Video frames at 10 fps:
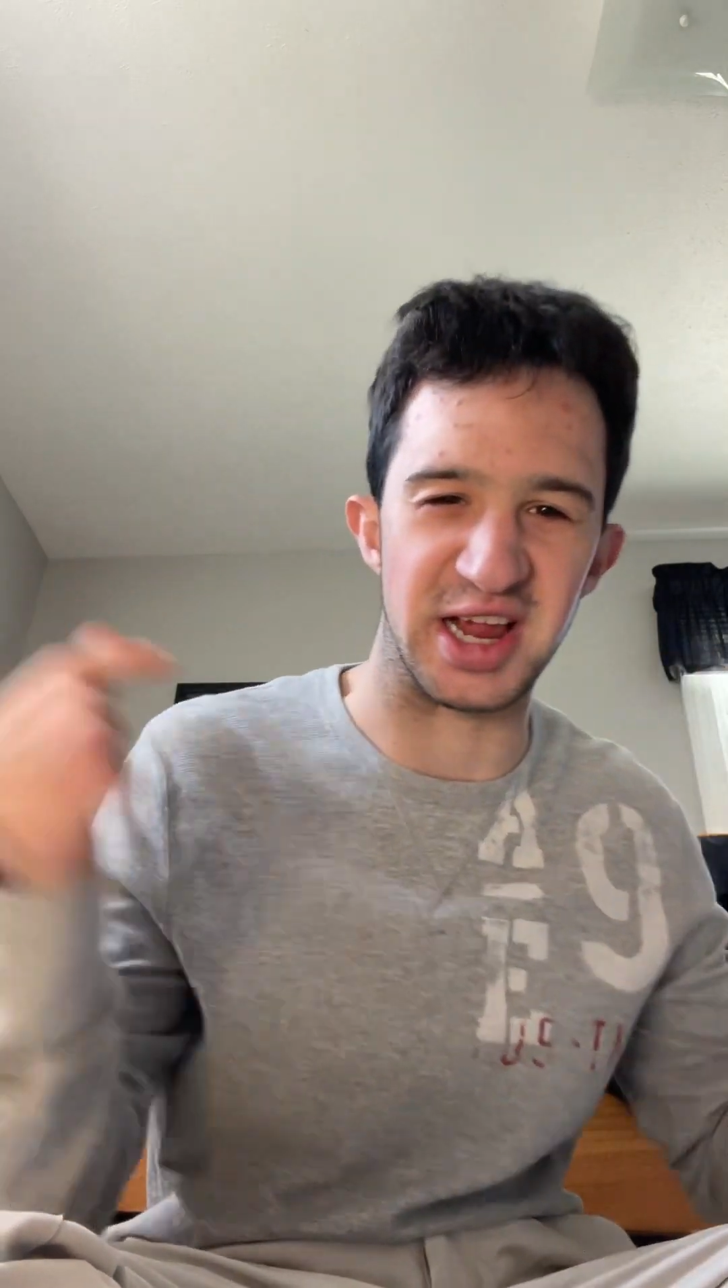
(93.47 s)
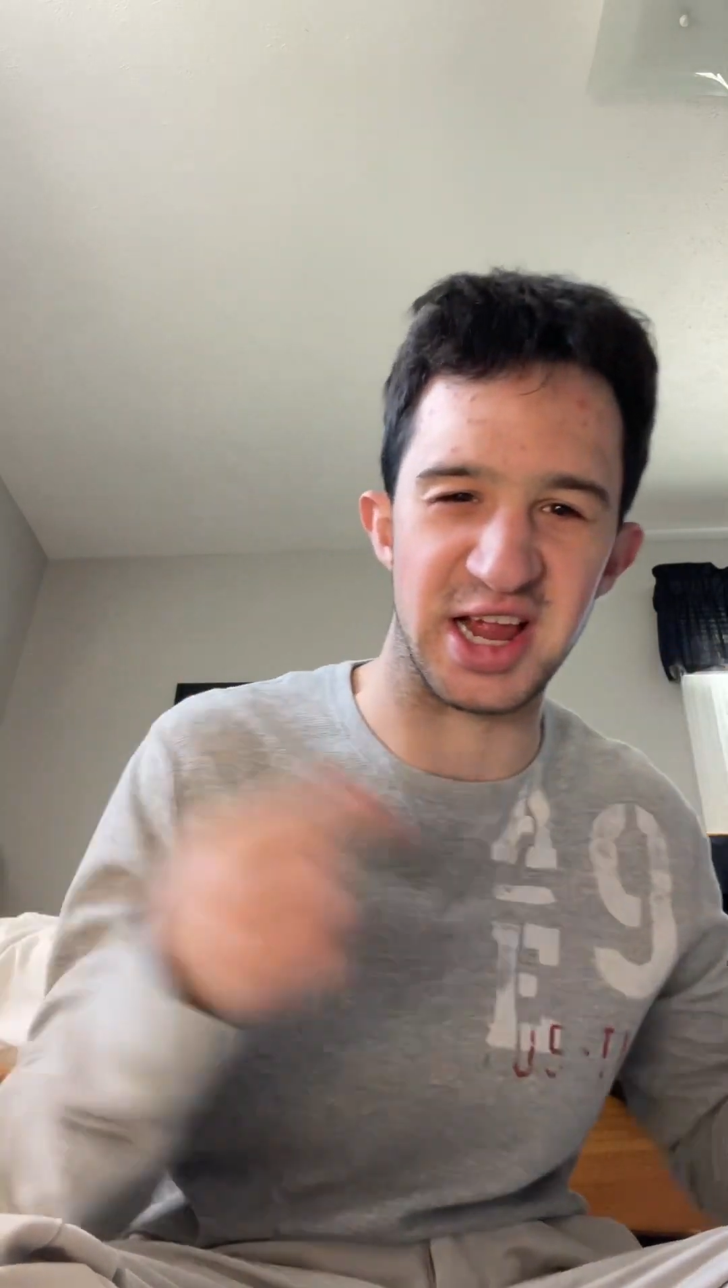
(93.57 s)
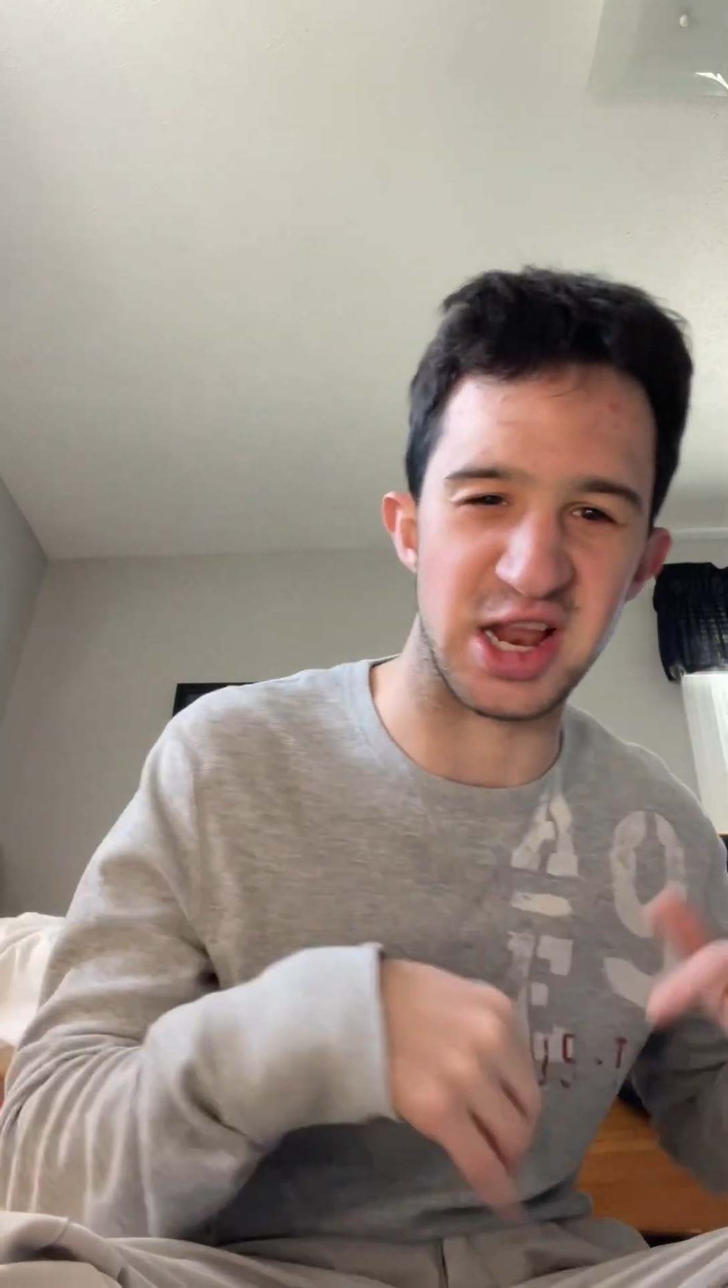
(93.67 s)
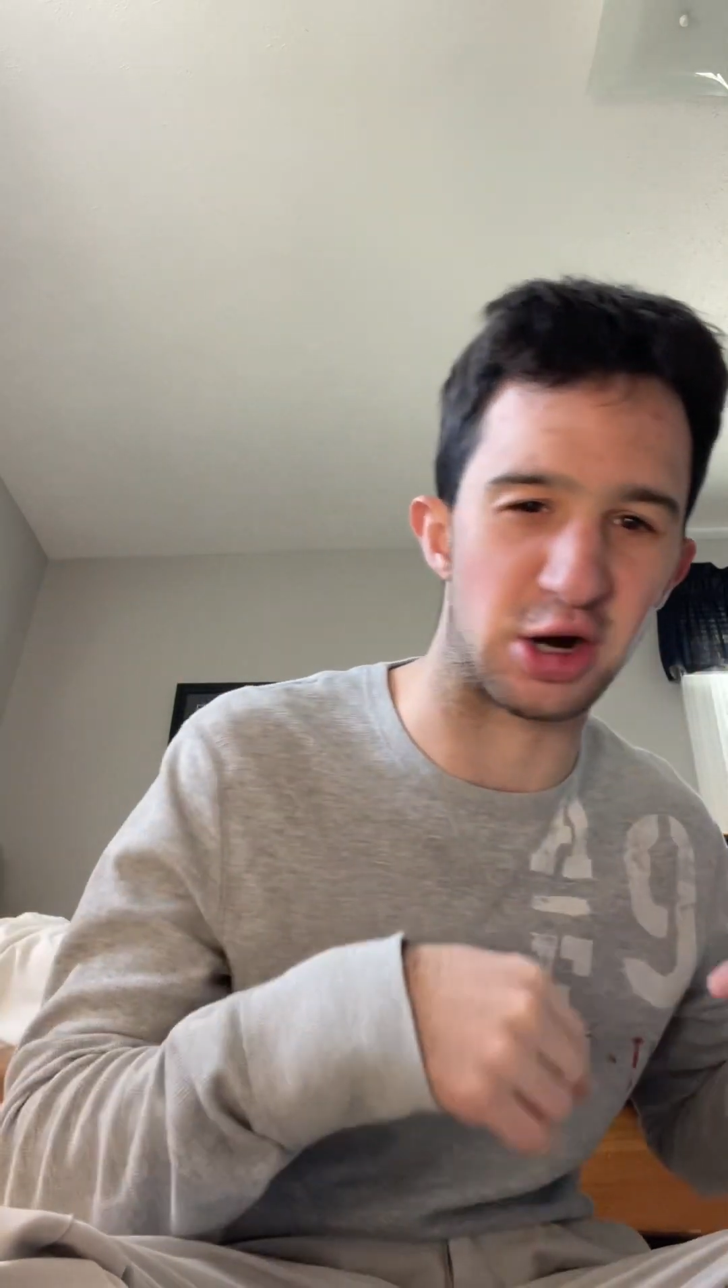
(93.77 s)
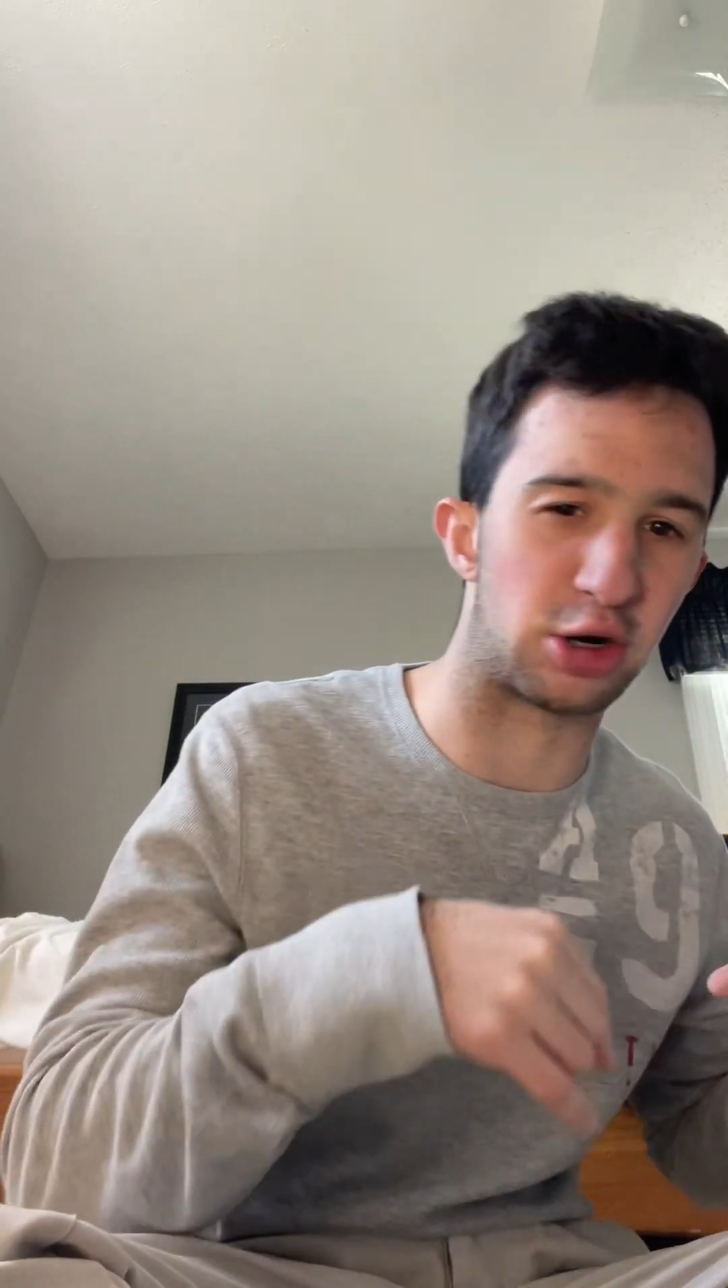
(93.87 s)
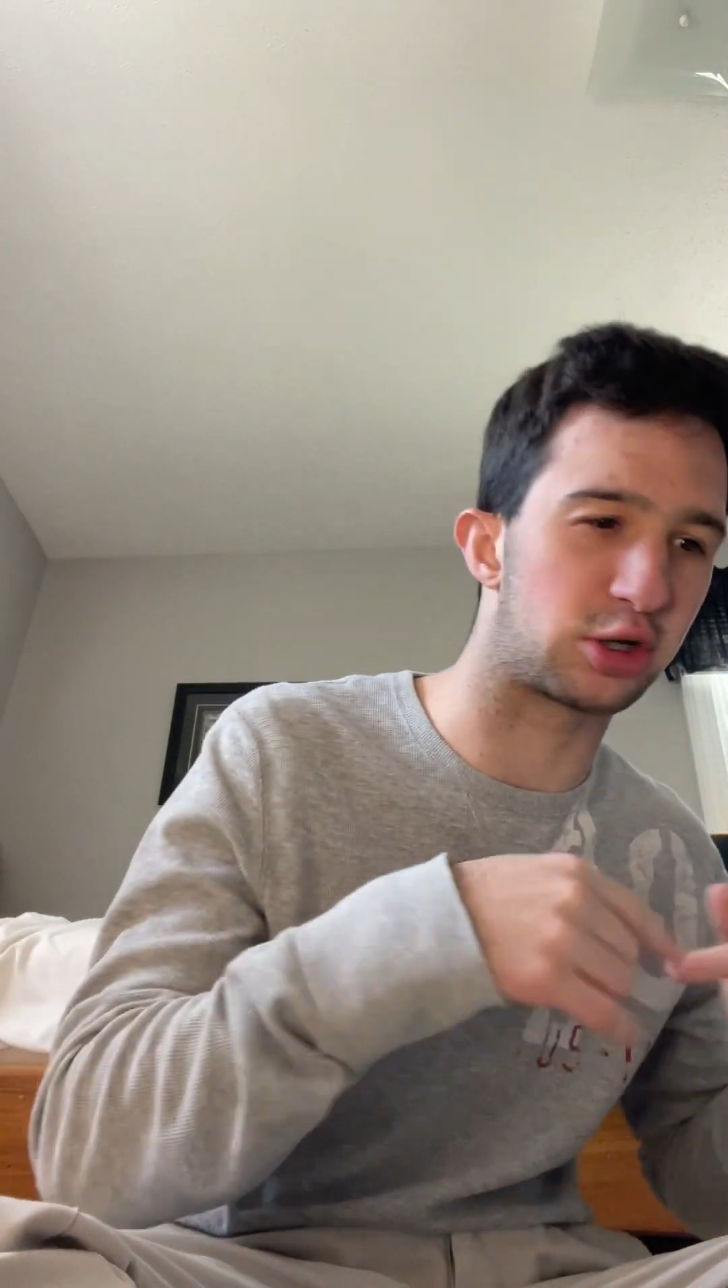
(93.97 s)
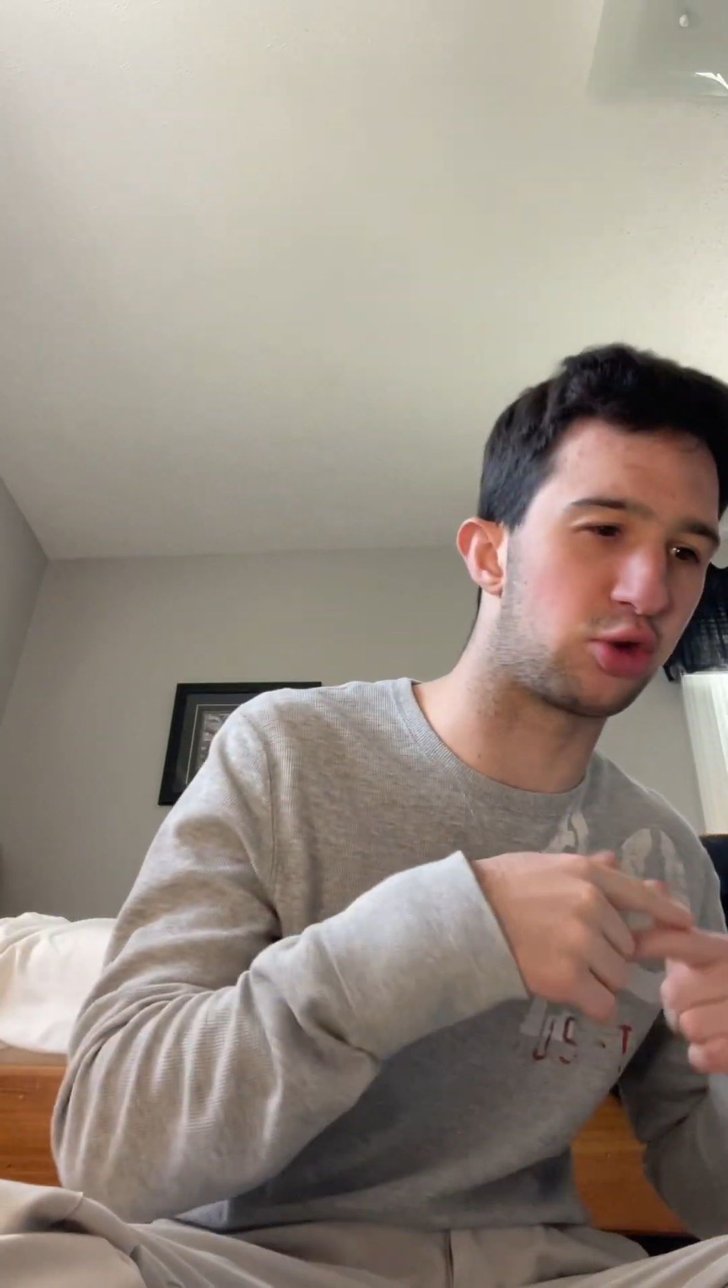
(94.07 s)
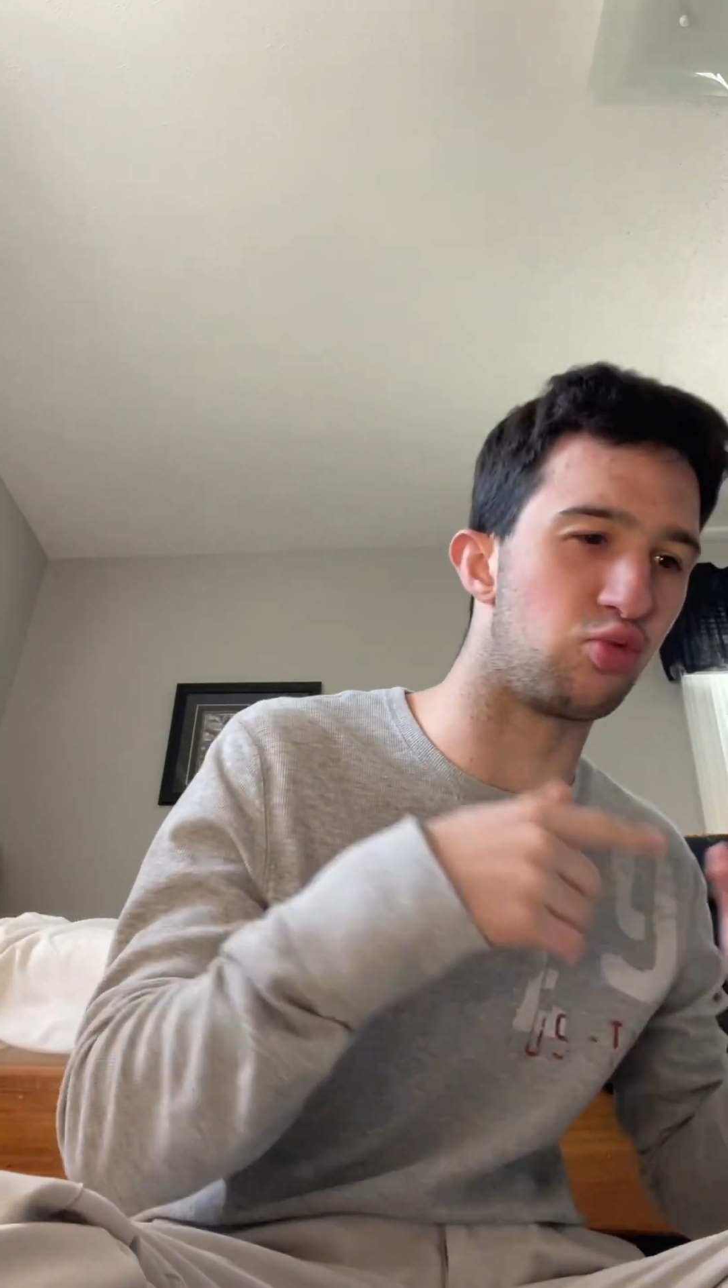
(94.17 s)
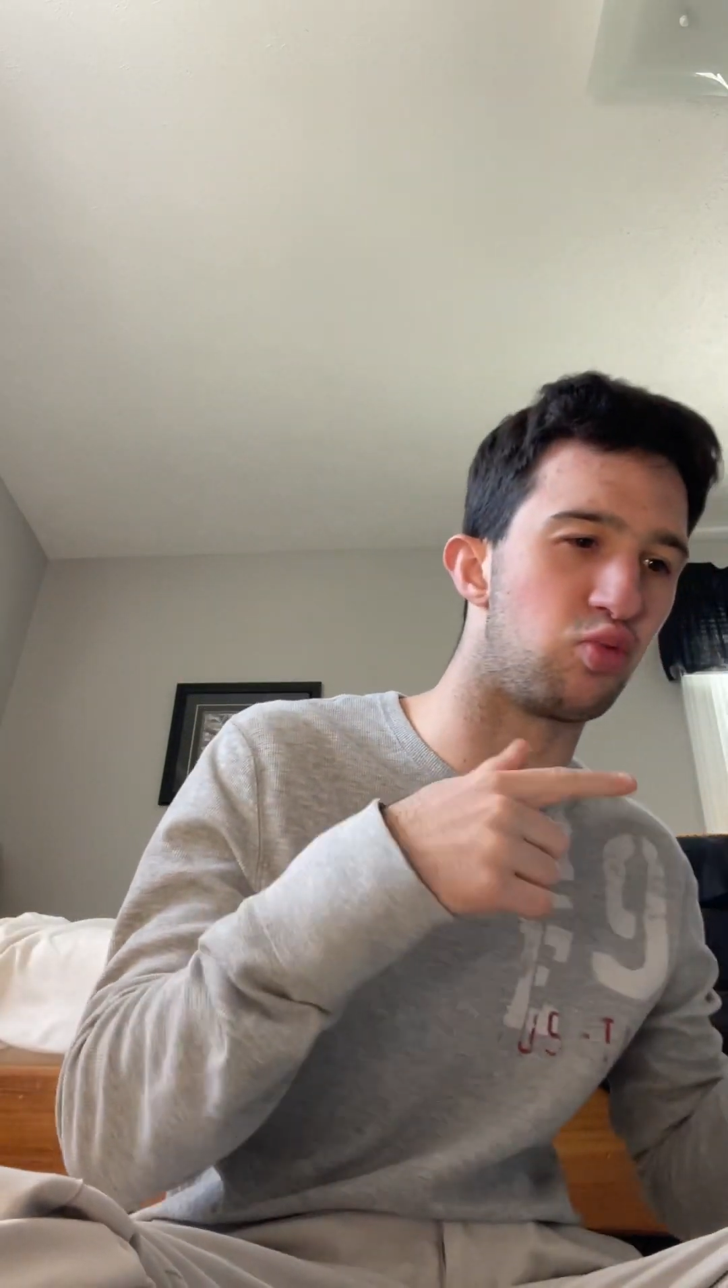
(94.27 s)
here to